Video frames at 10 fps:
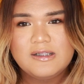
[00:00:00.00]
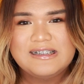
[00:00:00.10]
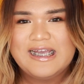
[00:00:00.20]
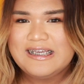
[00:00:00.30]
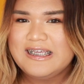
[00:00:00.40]
The
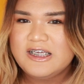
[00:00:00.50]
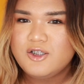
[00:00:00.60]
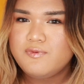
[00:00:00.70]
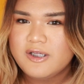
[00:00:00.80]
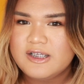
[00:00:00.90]
technique
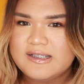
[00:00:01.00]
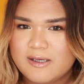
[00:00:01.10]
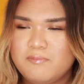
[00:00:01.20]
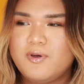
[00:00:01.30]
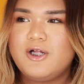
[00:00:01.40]
is really
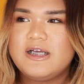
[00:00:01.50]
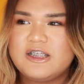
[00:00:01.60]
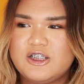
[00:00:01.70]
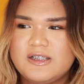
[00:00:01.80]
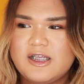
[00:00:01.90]
simple.
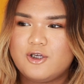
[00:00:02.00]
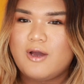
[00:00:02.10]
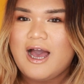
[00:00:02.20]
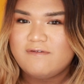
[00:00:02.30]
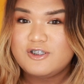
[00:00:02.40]
It's just that you
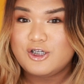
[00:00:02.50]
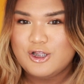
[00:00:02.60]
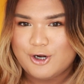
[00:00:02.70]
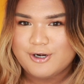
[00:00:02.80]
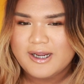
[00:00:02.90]
have to
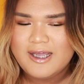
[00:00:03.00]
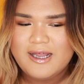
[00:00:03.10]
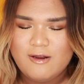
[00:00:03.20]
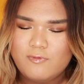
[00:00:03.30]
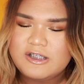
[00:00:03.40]
learn it,
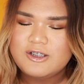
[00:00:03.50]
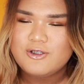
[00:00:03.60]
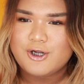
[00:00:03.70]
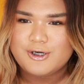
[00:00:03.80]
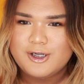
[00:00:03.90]
and once you
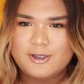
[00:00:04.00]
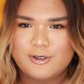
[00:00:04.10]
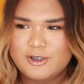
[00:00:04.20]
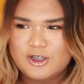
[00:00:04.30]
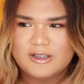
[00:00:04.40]
learn it, you
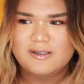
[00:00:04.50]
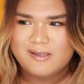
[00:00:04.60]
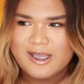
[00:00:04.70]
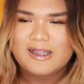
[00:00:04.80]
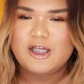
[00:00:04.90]
can just
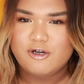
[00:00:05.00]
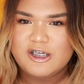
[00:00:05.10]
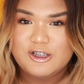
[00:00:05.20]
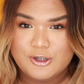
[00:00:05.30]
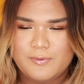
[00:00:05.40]
like
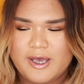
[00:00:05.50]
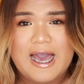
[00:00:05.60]
literally do it.